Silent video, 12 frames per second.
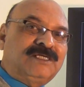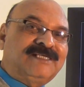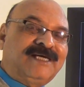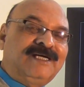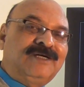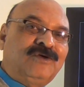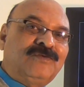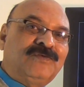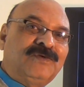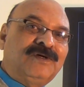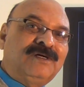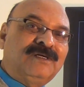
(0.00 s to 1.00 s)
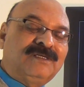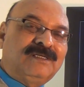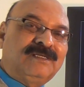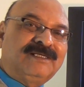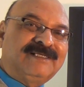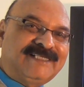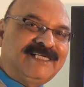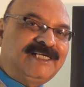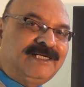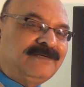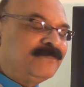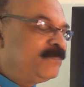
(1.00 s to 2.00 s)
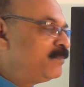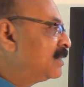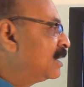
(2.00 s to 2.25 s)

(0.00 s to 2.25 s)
side of city,